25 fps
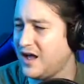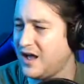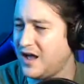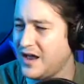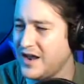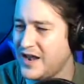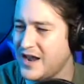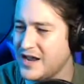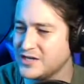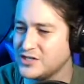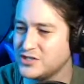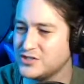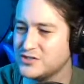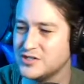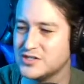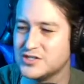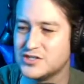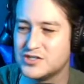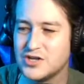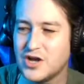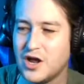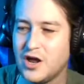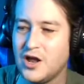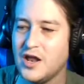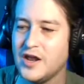an extra
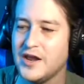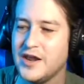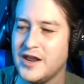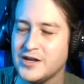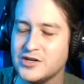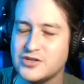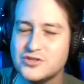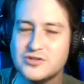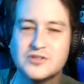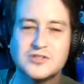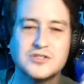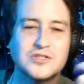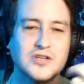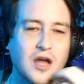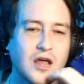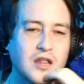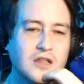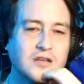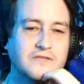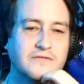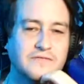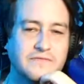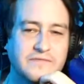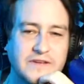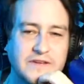
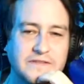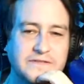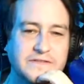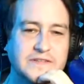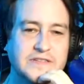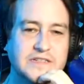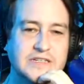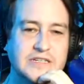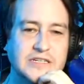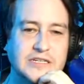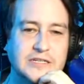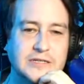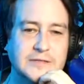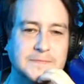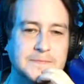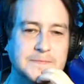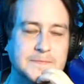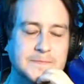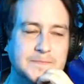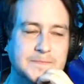$1.50